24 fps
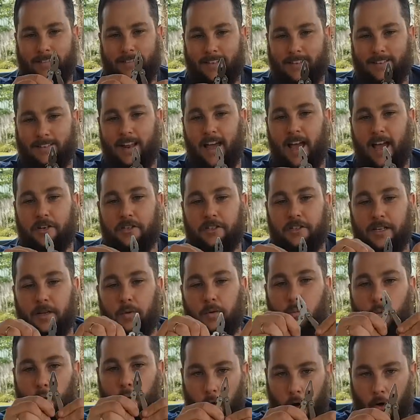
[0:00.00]
doesn't actually
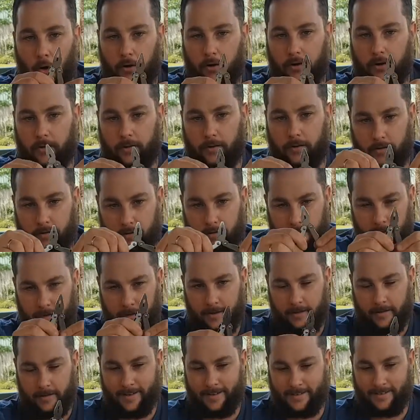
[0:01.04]
work.
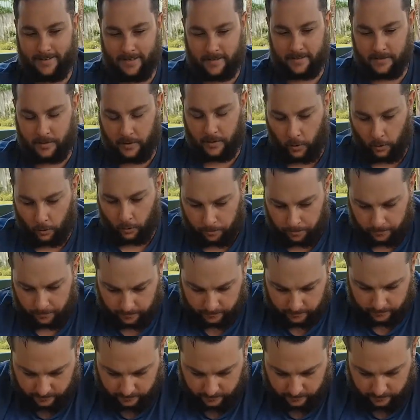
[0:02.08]
It doesn't open.